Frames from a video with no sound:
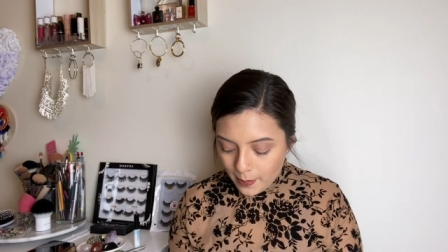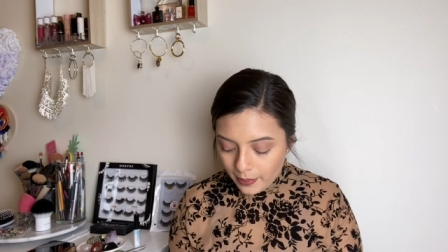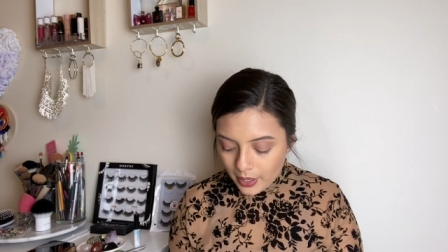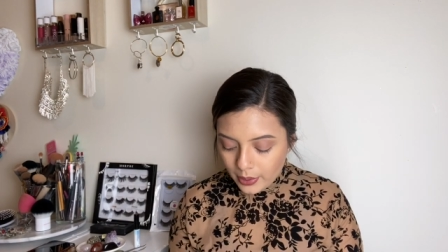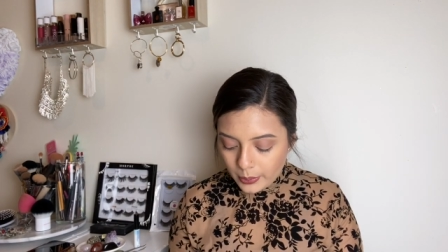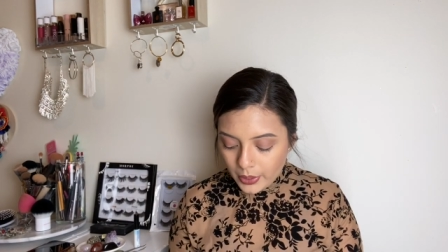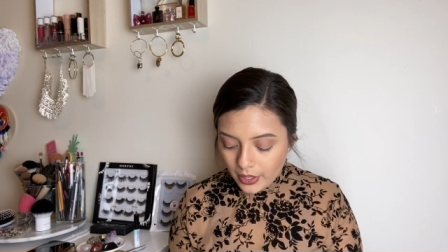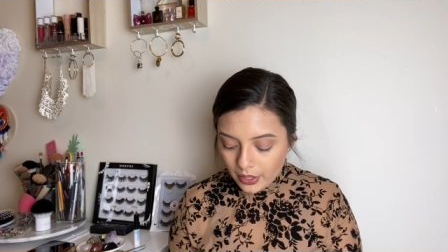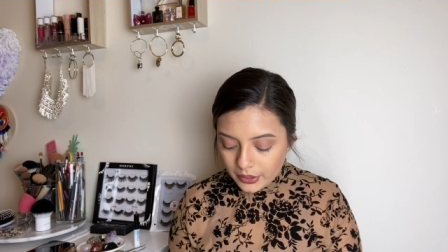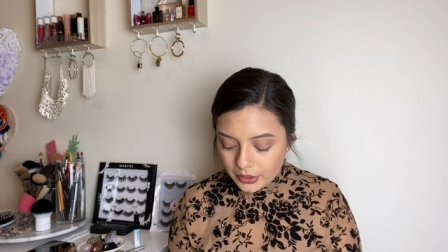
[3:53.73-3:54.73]
but we
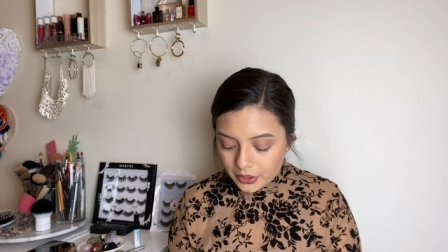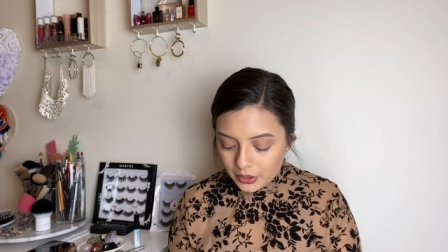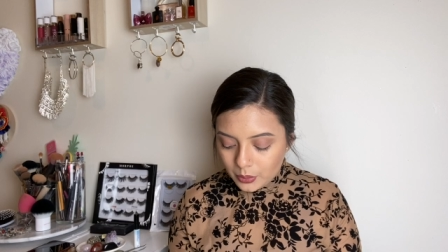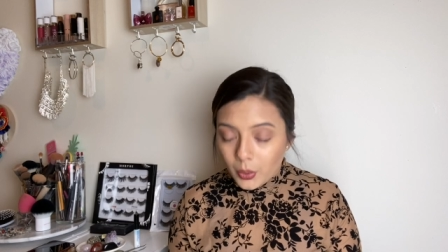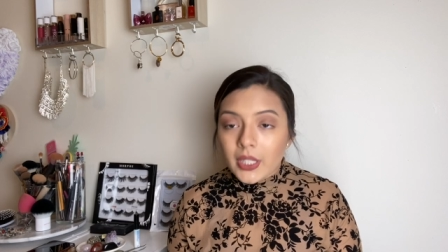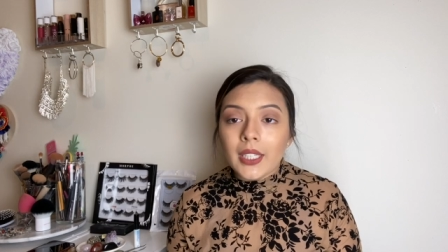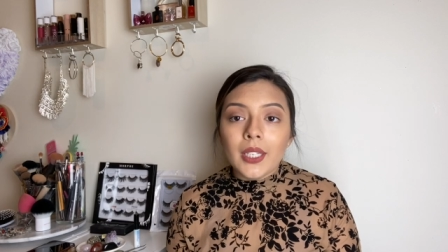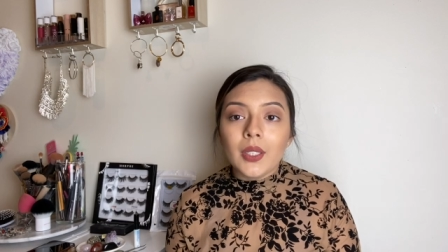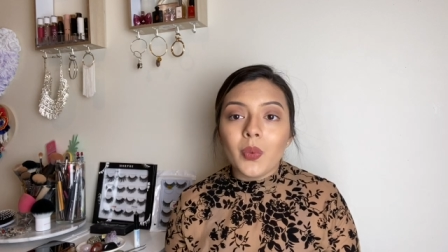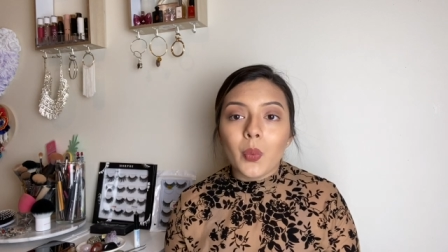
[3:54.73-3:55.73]
are just working
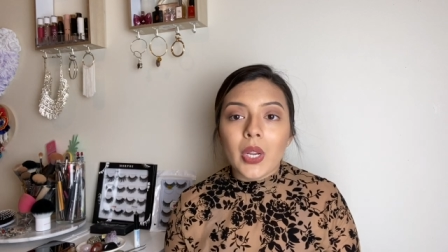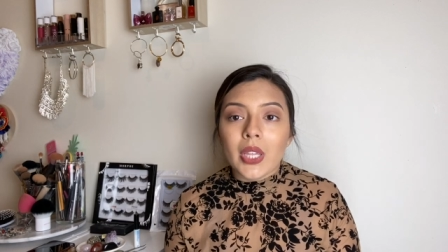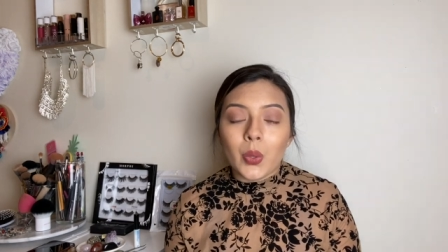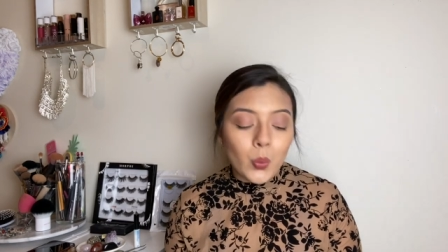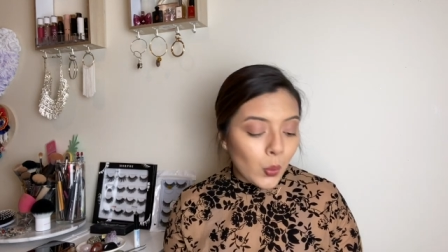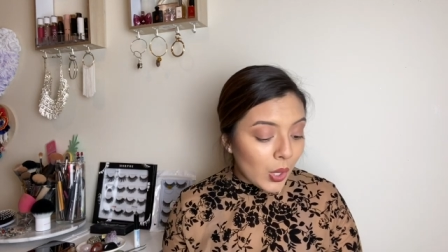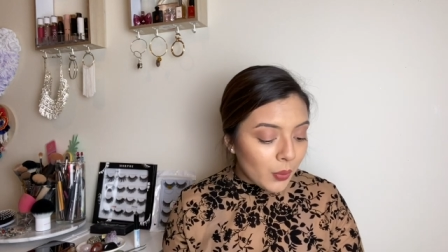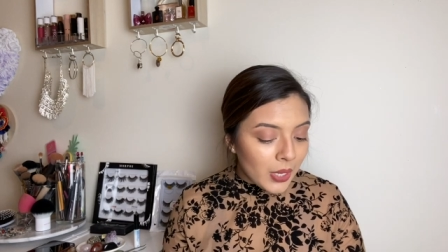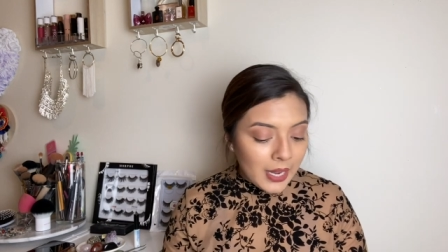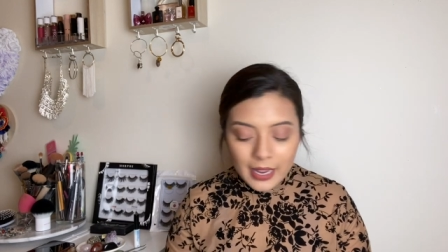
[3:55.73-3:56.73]
with what
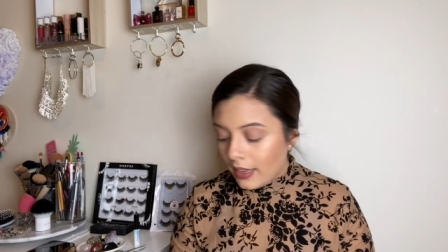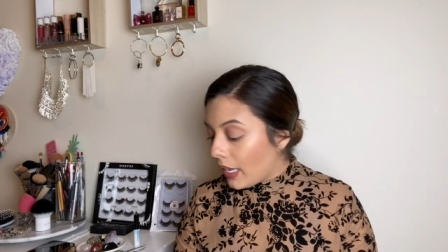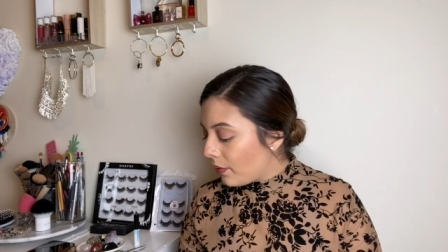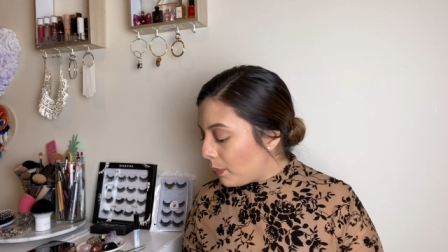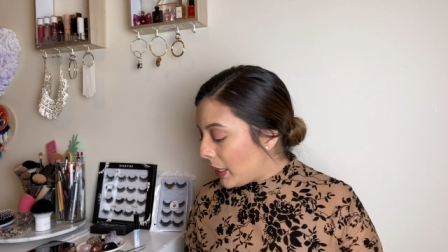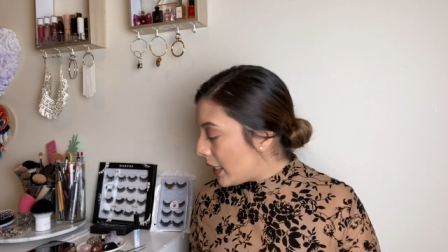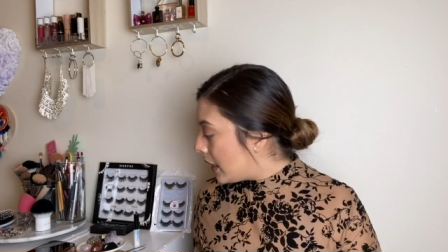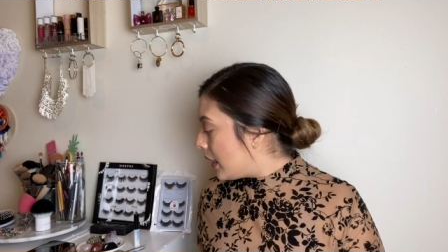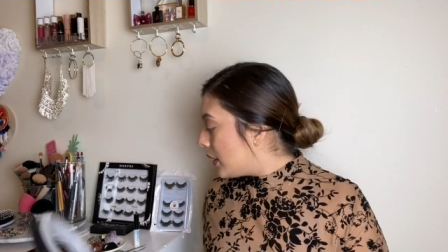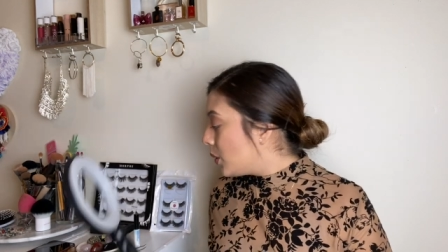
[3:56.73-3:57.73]
we have
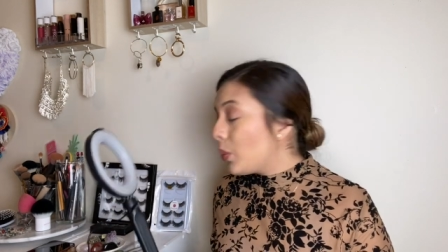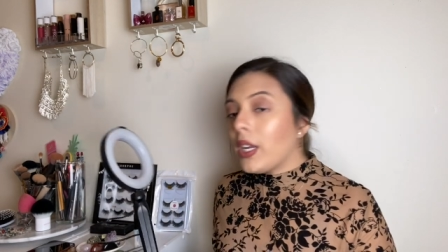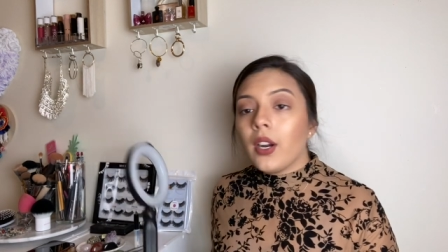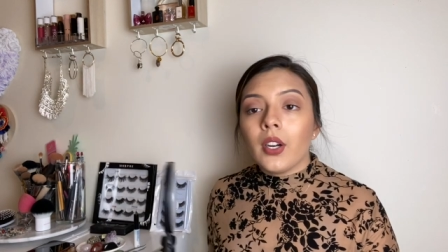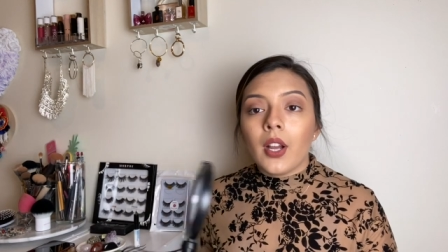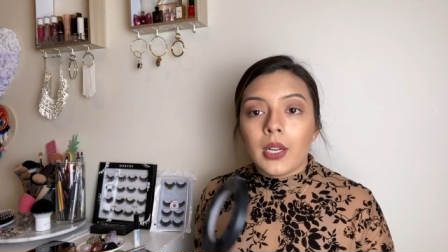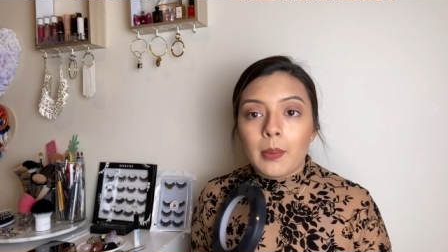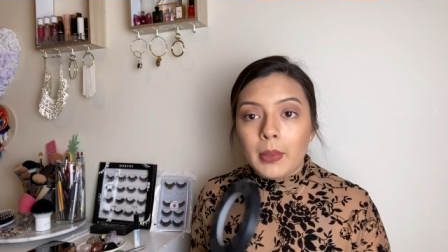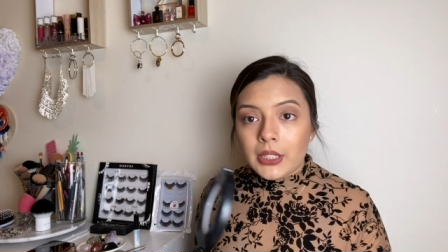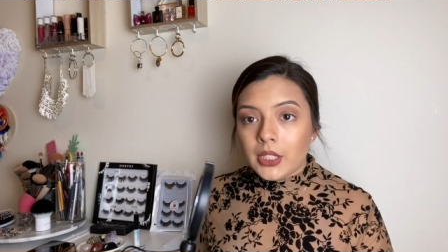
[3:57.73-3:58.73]
because we are on a
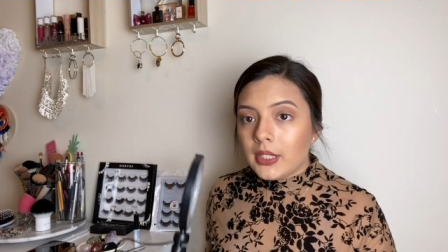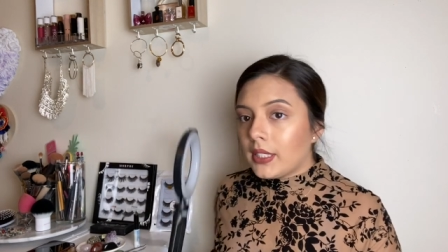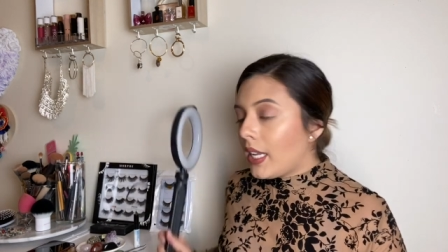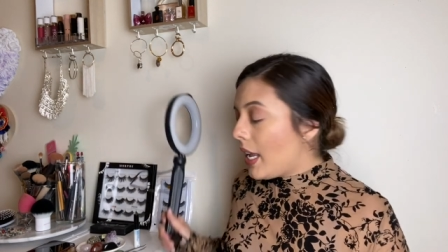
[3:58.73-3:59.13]
budget.